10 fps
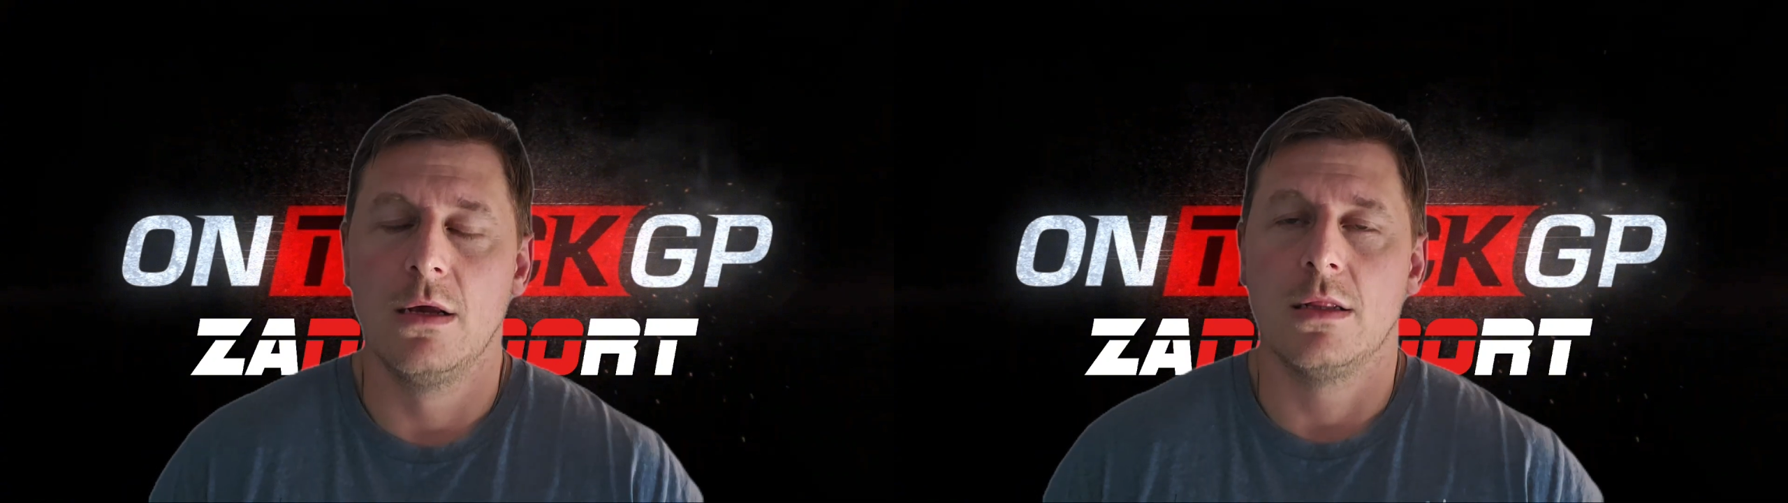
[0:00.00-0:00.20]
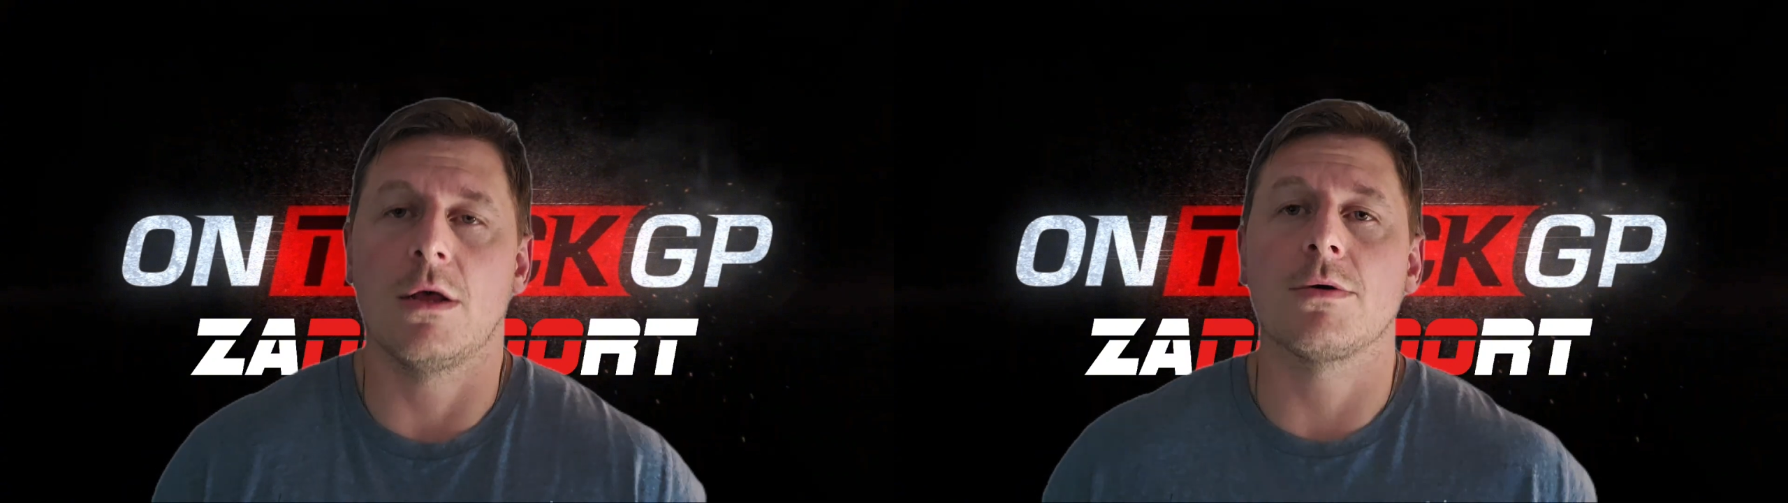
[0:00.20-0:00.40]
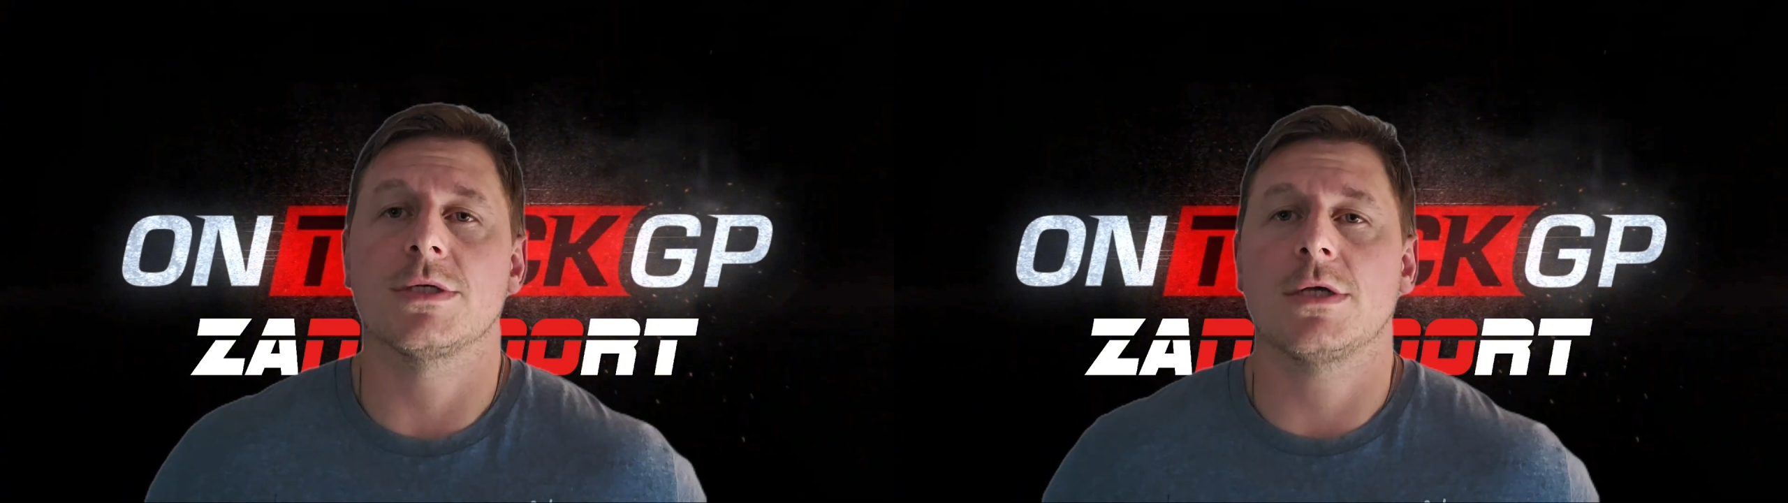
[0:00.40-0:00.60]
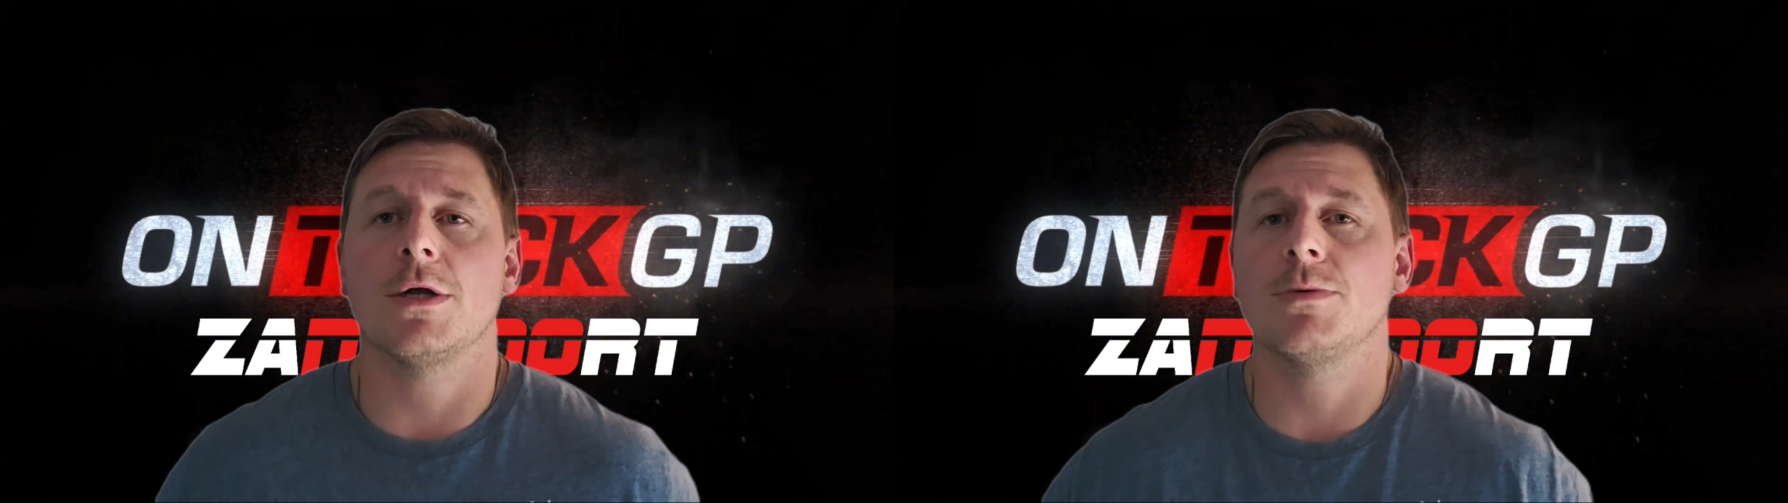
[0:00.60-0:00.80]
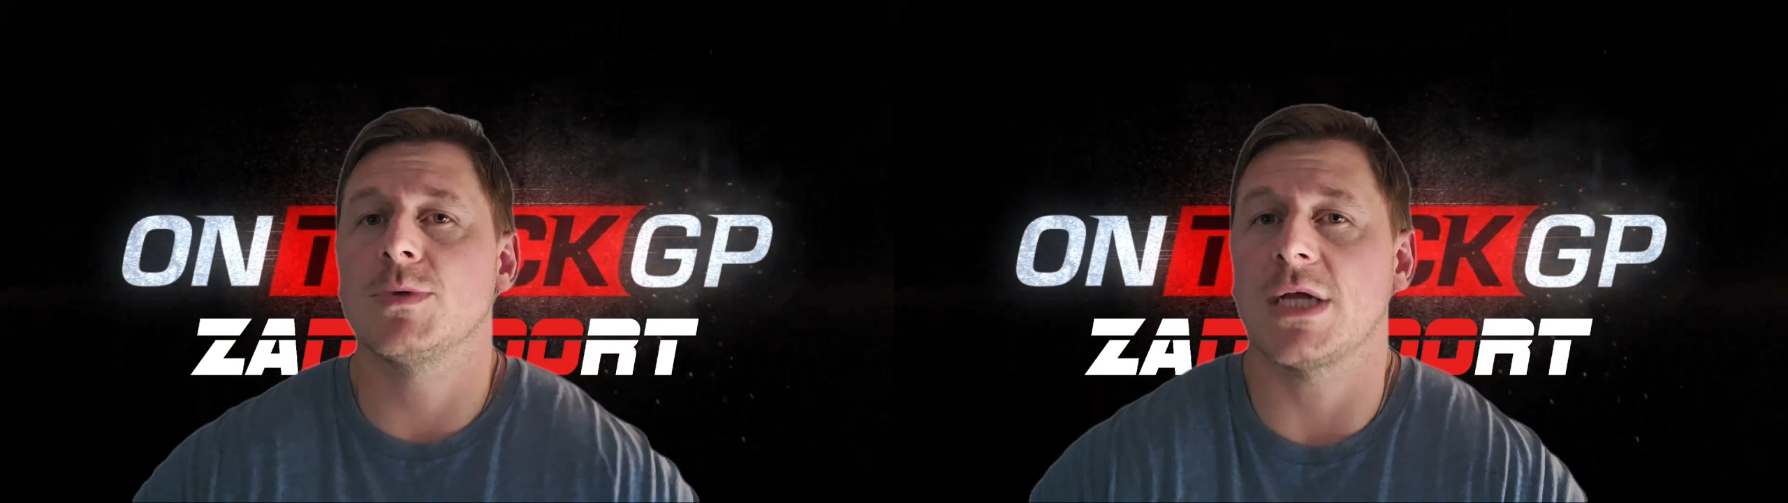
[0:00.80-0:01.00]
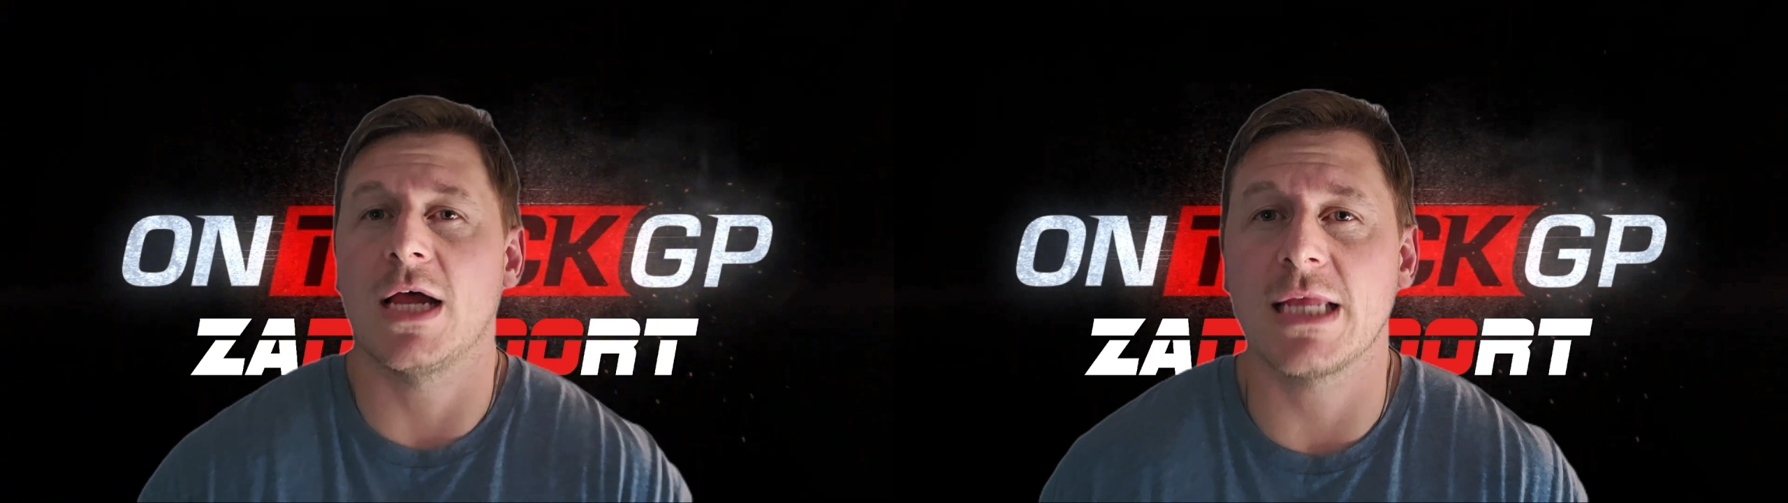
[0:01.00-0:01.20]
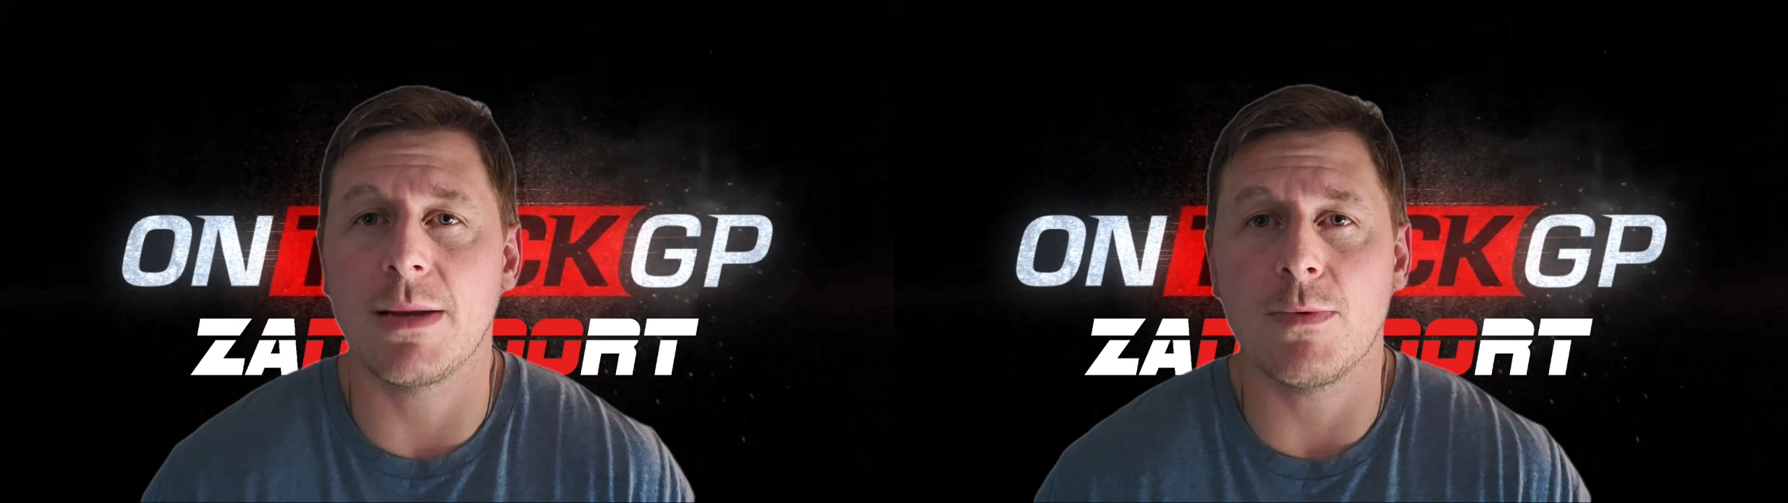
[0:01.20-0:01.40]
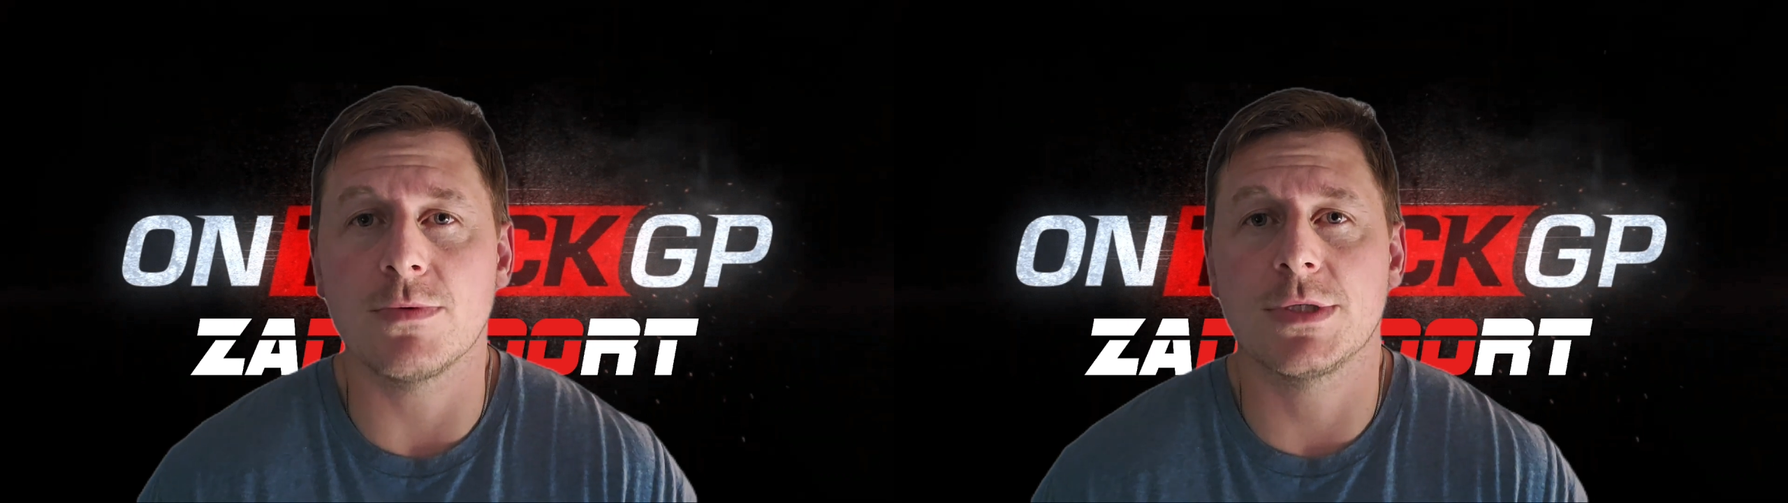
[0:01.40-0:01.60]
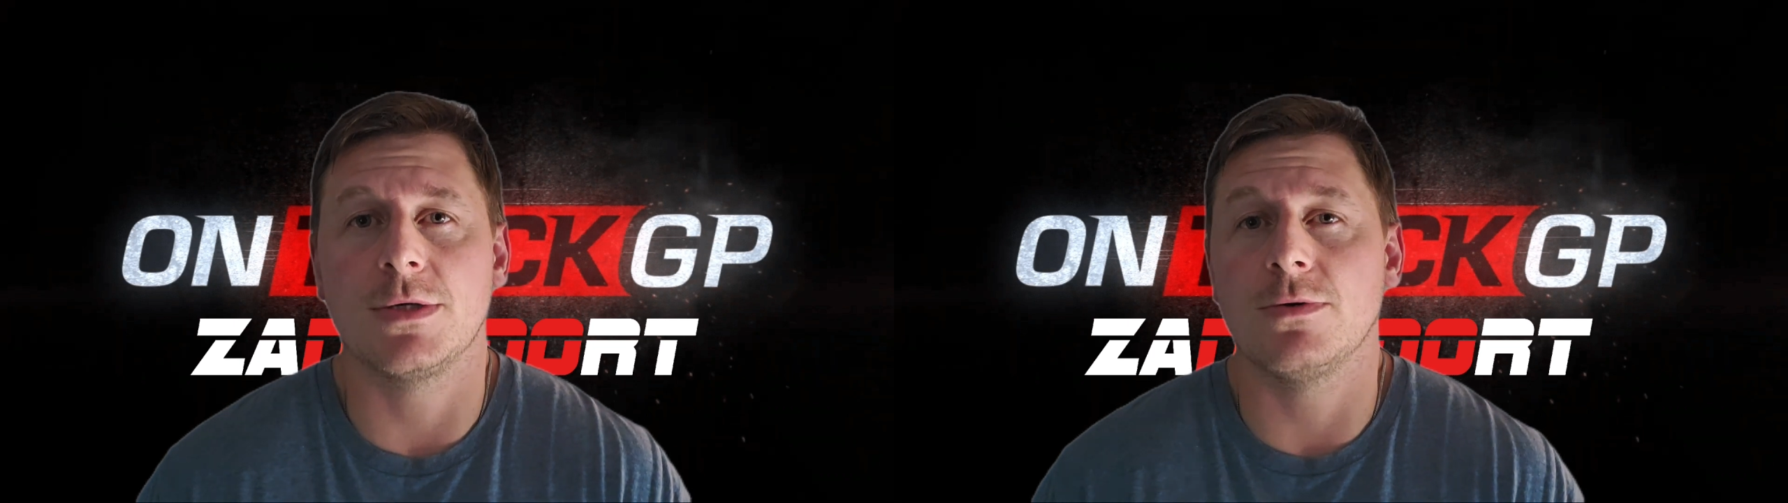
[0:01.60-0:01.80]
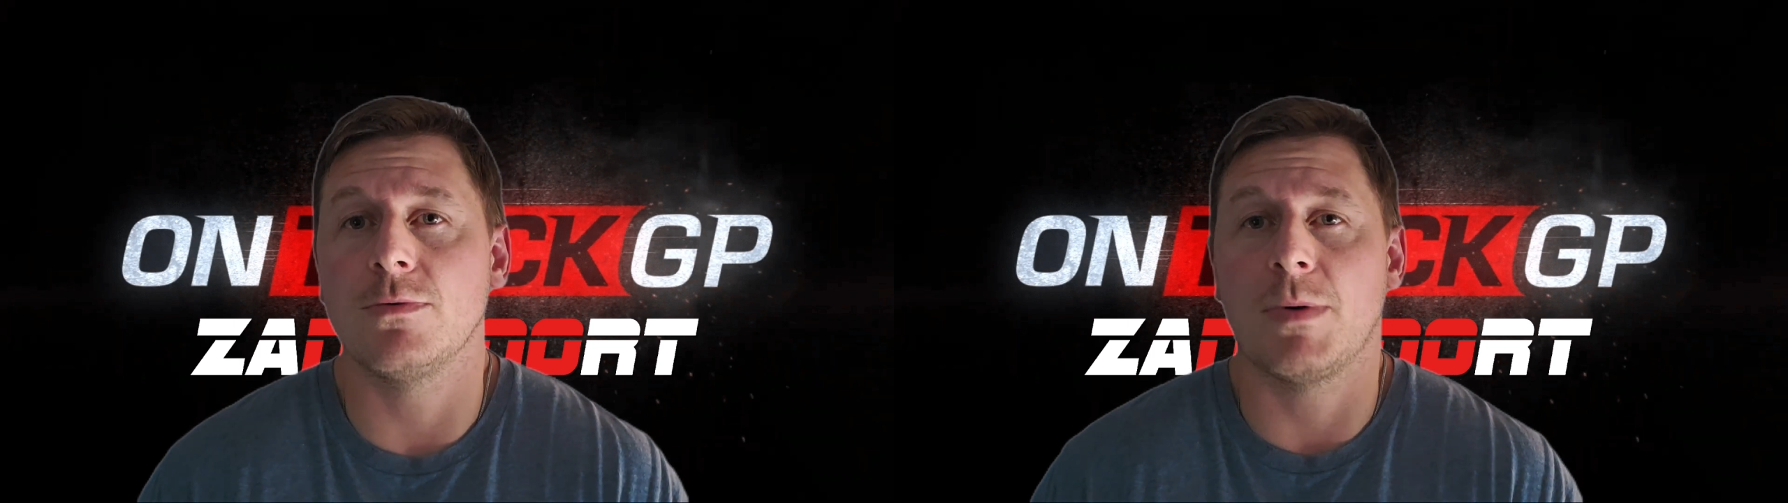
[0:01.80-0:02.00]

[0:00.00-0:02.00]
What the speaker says: Logan Sargent was unable to